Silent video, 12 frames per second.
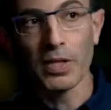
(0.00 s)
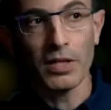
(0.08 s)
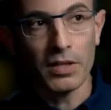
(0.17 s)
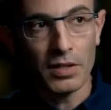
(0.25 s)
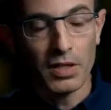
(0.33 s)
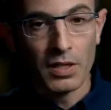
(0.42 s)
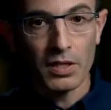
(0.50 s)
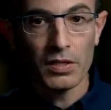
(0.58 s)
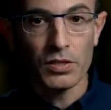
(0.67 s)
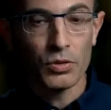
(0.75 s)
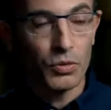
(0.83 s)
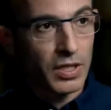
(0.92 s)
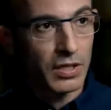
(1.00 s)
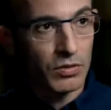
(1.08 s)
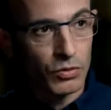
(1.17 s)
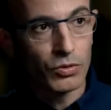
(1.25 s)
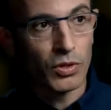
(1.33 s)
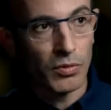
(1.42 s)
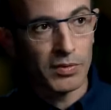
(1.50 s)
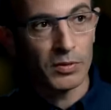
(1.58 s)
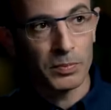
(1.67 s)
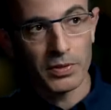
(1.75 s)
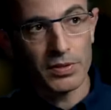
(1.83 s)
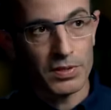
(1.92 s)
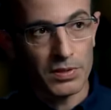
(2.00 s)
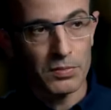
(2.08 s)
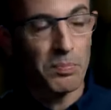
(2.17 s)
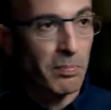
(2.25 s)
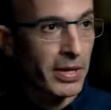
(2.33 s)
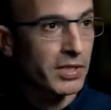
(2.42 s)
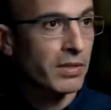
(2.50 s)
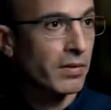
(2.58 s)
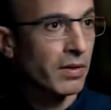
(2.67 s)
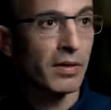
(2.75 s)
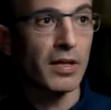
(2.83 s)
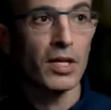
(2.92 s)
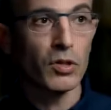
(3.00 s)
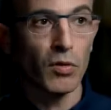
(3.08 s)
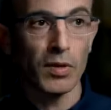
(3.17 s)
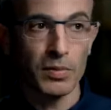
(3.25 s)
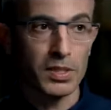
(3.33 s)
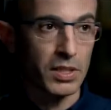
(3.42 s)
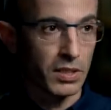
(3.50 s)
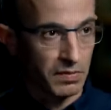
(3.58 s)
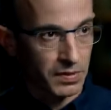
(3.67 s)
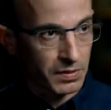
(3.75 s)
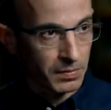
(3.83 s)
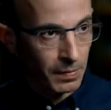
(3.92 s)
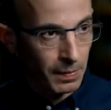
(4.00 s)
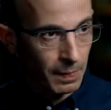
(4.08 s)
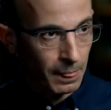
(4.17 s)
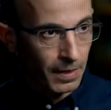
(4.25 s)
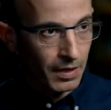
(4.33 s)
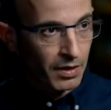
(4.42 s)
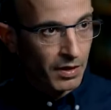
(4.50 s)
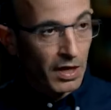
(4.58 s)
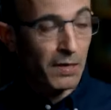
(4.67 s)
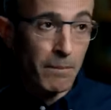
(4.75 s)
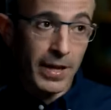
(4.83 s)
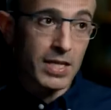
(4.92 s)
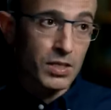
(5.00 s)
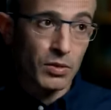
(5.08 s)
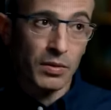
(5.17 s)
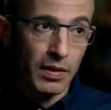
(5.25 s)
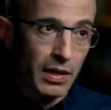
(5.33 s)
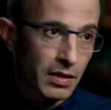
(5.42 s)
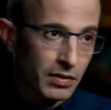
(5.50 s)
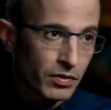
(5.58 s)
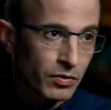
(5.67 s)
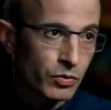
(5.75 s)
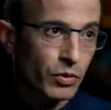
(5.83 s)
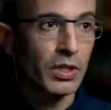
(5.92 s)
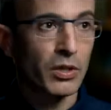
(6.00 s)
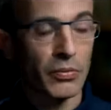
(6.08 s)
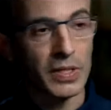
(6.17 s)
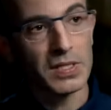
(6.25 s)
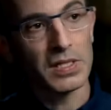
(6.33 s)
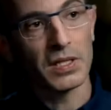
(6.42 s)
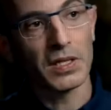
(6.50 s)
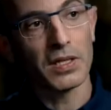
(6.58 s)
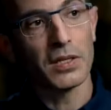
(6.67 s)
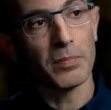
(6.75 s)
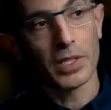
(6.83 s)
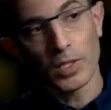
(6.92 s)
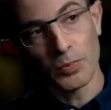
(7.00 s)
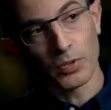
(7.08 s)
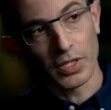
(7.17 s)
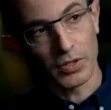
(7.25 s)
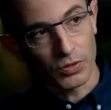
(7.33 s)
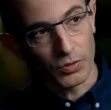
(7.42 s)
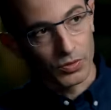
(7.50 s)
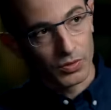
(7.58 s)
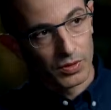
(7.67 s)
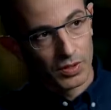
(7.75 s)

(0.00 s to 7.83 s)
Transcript: being is to get to know that person better than they know themselves and based on that, to increasingly manipulate you.